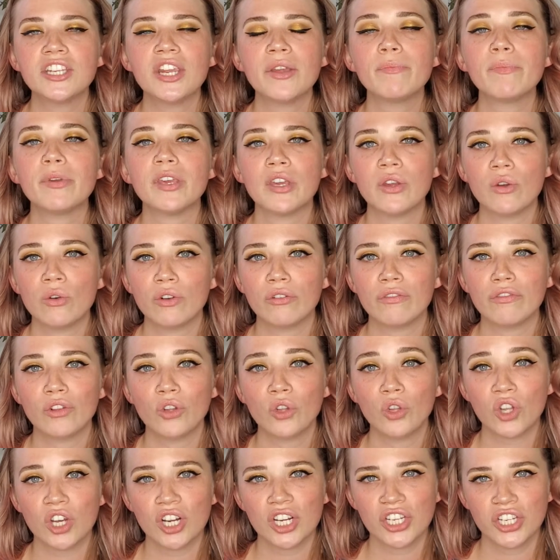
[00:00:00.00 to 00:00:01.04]
a beautiful
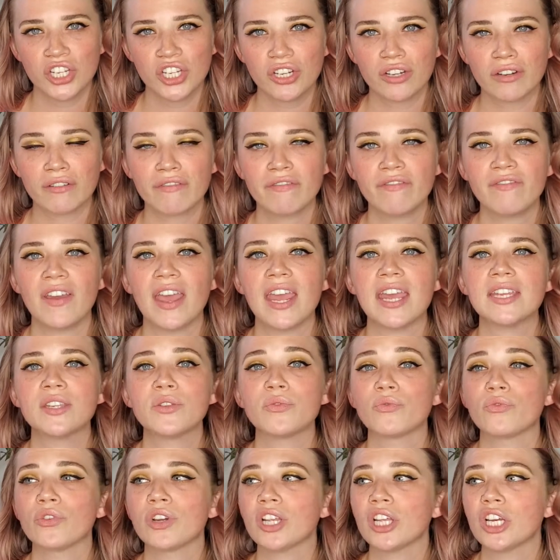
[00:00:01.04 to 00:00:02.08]
look to your face,
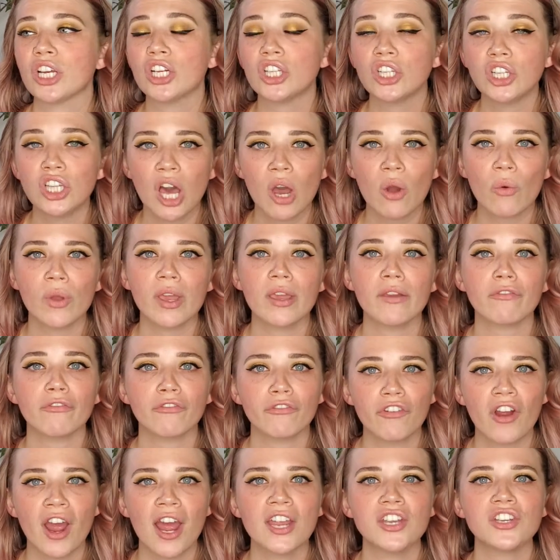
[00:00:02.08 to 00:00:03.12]
really glowy,
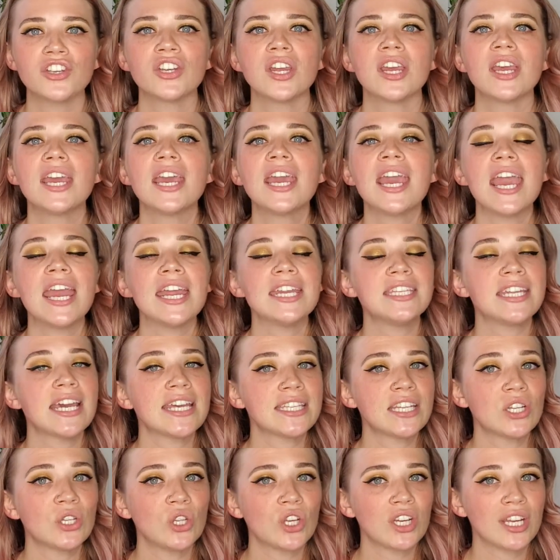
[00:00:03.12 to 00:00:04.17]
fresh. It
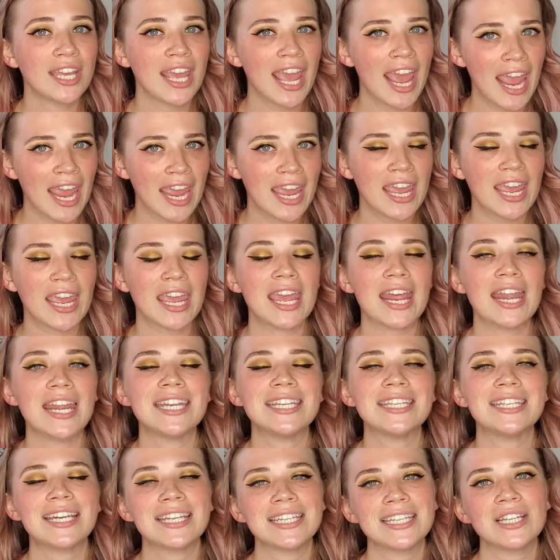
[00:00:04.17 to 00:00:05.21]
doesn't look cakey and
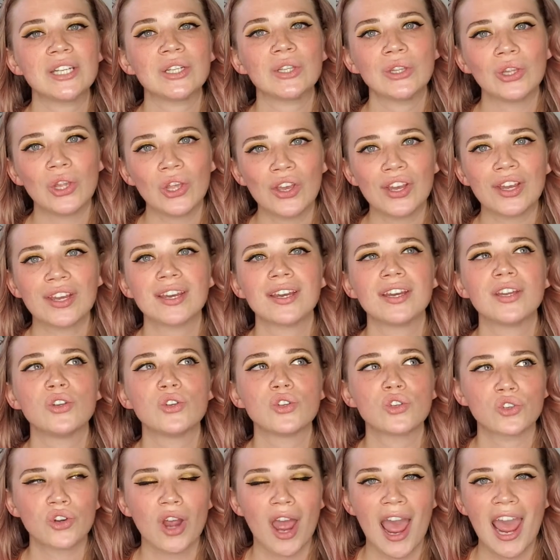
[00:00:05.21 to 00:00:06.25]
it doesn't look
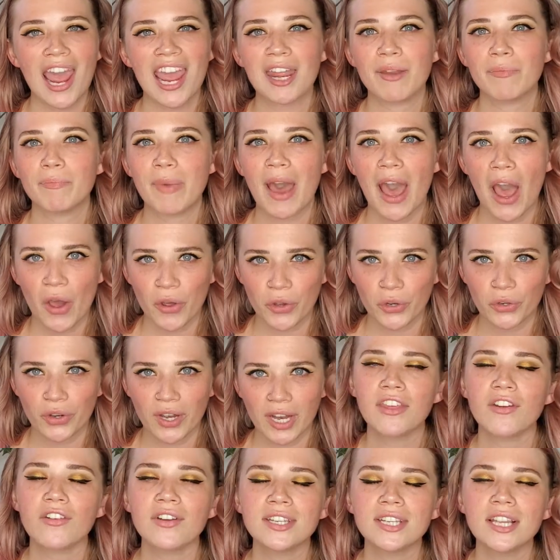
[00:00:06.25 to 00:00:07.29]
dry and powdery.
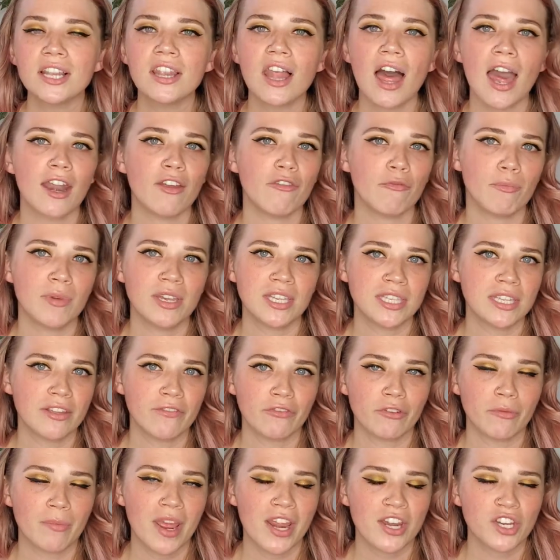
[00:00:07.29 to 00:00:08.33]
There is a lot of
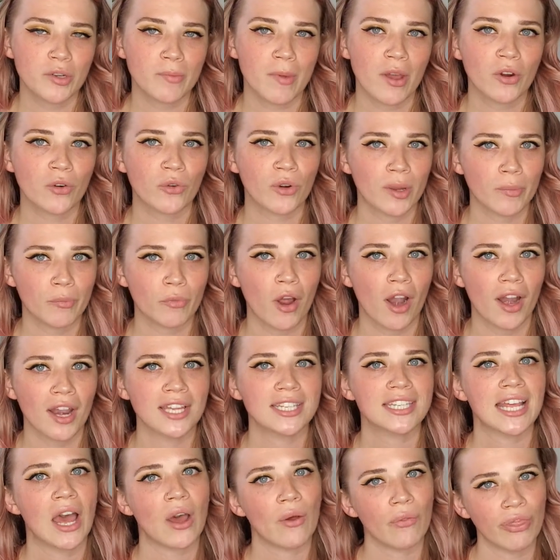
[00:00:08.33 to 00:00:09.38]
misinformation about cream
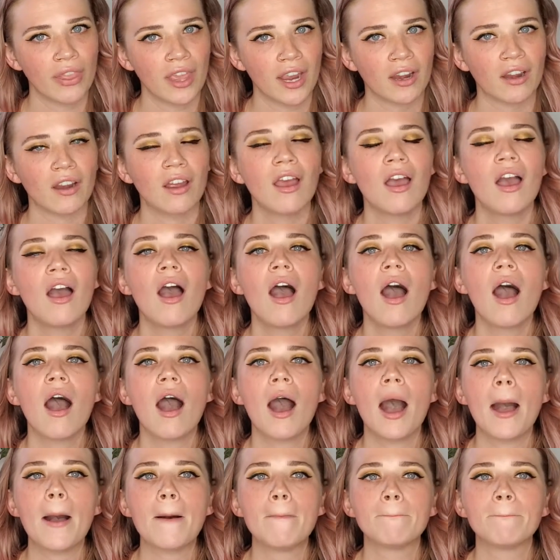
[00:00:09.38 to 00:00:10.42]
products out there.
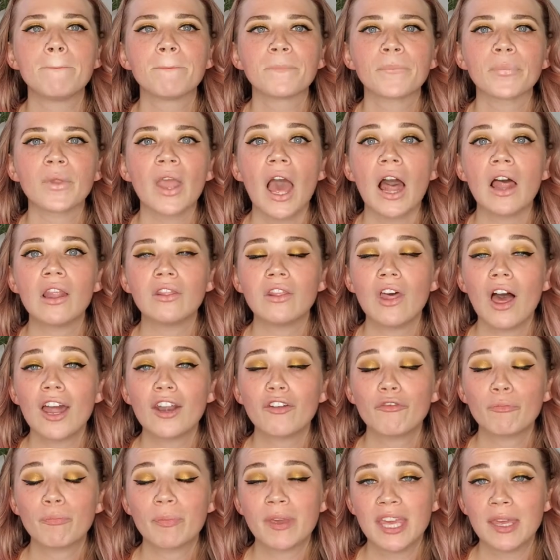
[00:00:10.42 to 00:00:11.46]
A lot
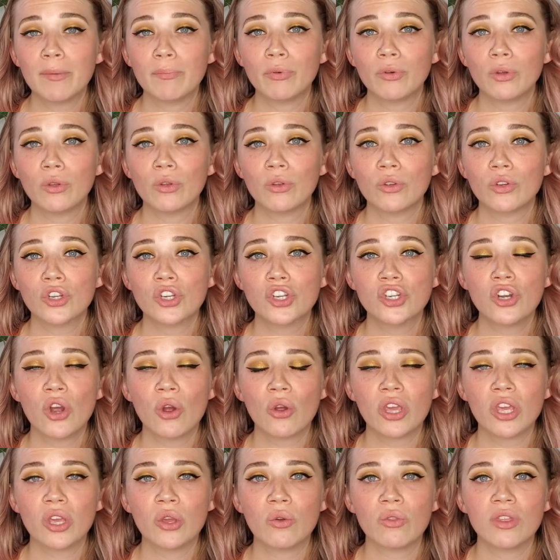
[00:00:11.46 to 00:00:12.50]
of people show
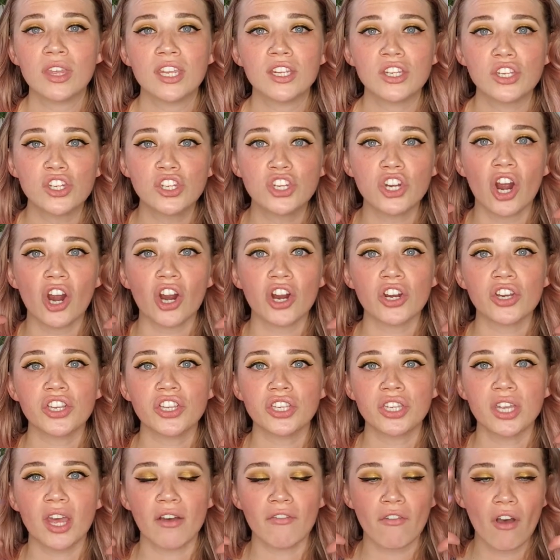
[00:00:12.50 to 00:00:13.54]
you these
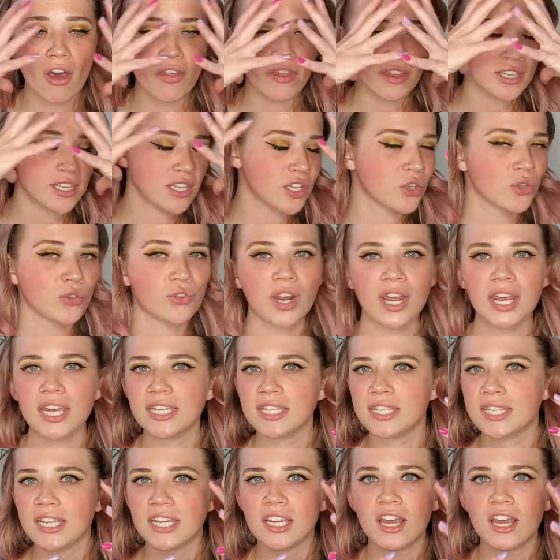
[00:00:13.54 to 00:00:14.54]
charts of all this crazy